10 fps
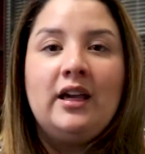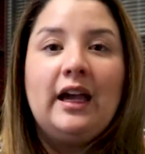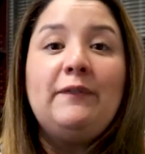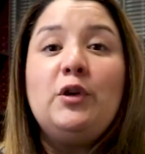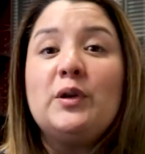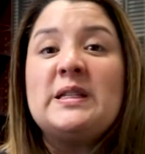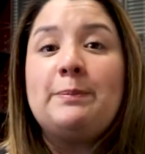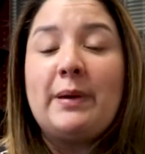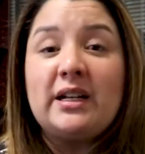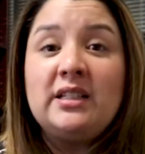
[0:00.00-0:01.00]
If you
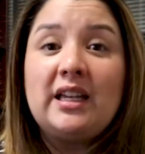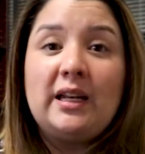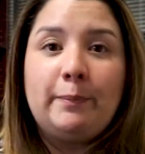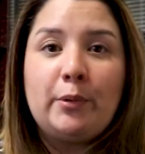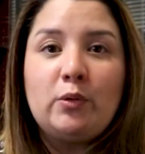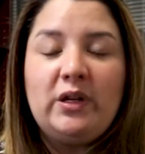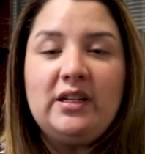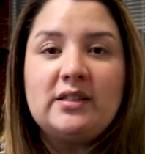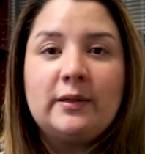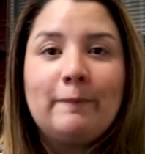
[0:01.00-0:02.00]
expect to get a
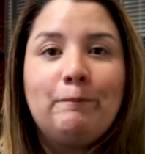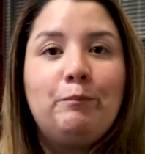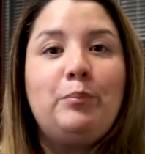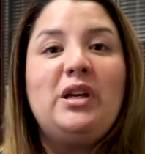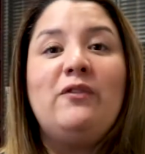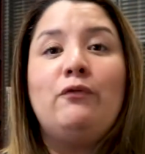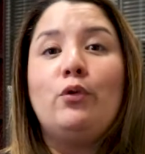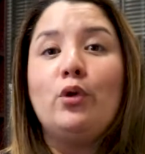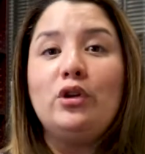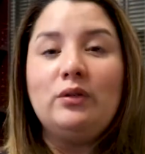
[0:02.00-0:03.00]
bonus,
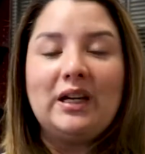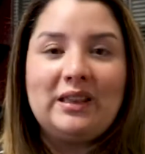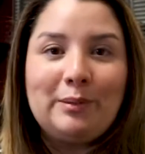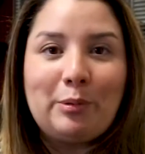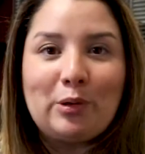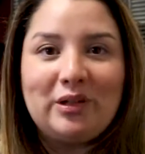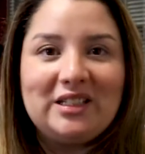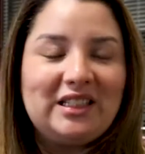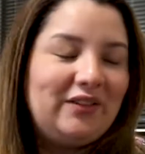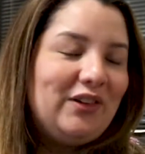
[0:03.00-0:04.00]
before you get the
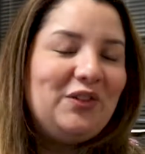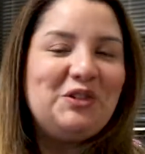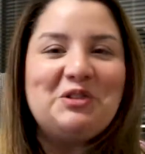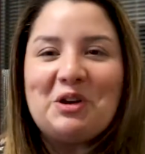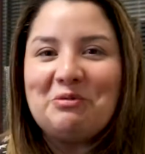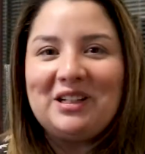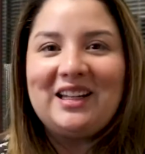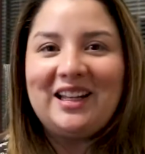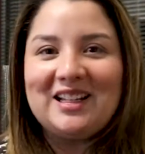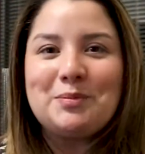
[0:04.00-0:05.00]
bonus, even if you know what it
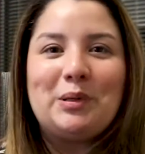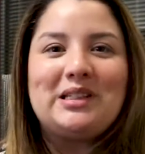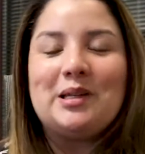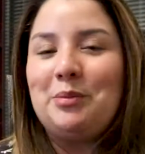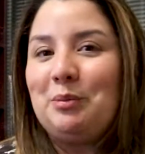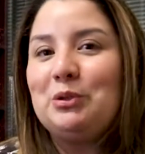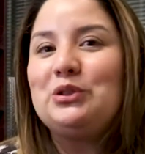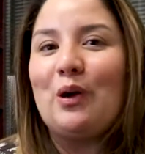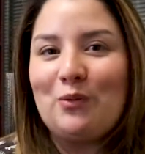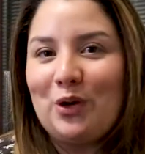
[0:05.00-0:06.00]
is, but some people
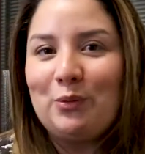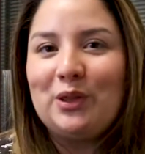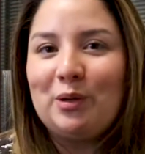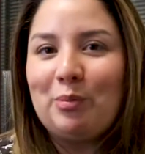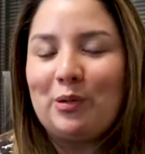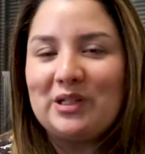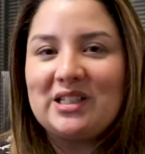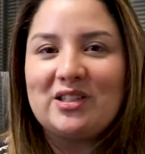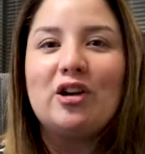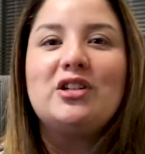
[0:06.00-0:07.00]
don't know what their
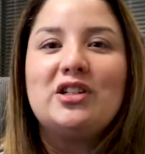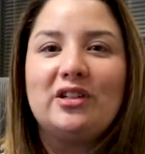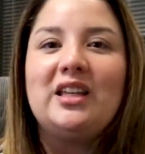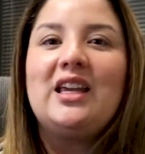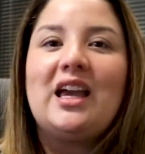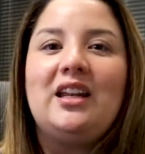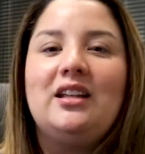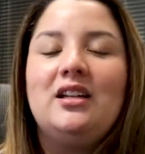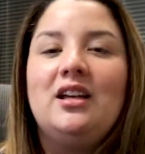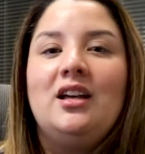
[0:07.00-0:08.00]
bonuses are until they get
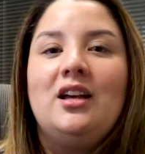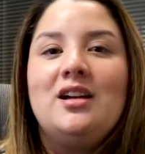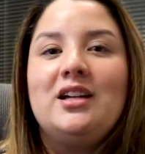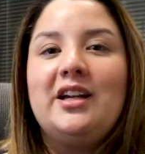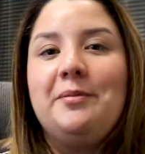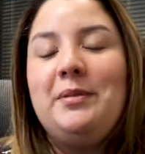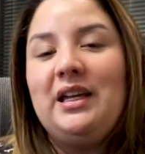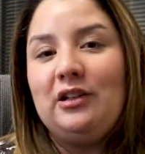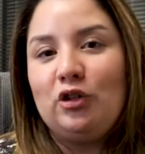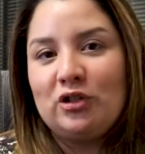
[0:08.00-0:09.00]
it,
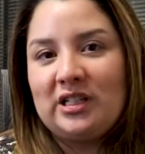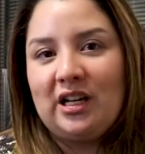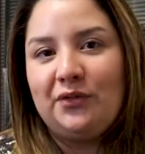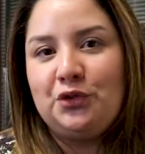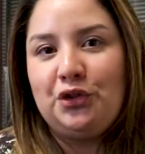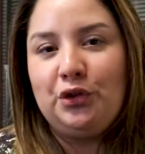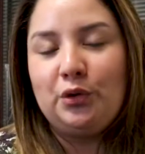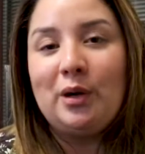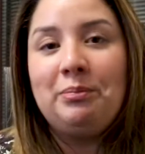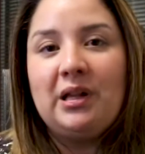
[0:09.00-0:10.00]
commit yourself
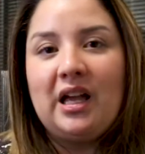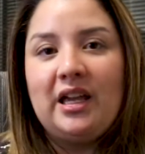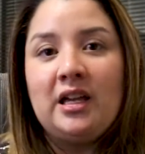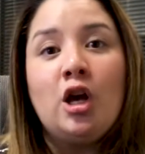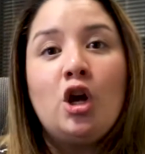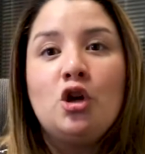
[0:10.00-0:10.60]
to applying